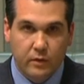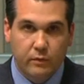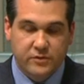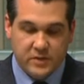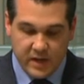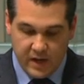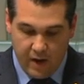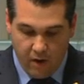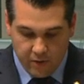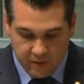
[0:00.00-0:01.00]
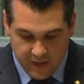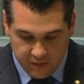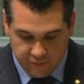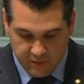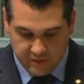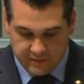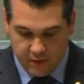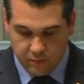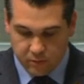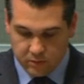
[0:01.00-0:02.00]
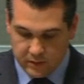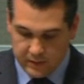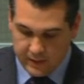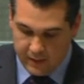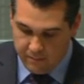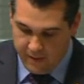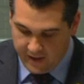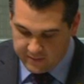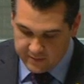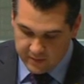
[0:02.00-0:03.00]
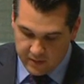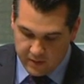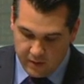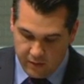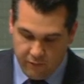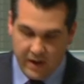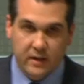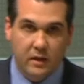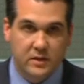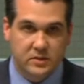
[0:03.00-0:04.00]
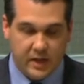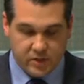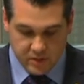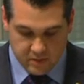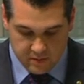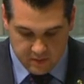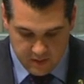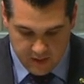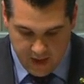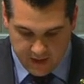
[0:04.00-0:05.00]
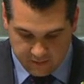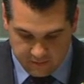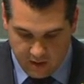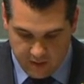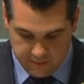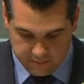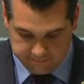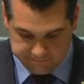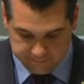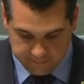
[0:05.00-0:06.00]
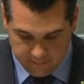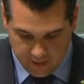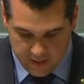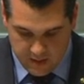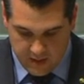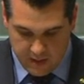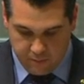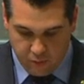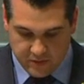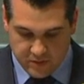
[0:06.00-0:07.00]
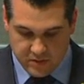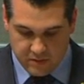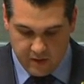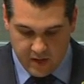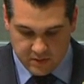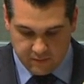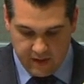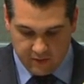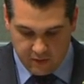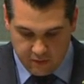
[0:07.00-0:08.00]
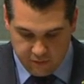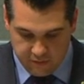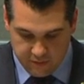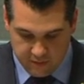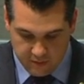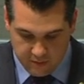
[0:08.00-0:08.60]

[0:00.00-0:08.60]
We've seen in our own country the terrible impact of radicalisation and incitement. It poisons the minds of our youth,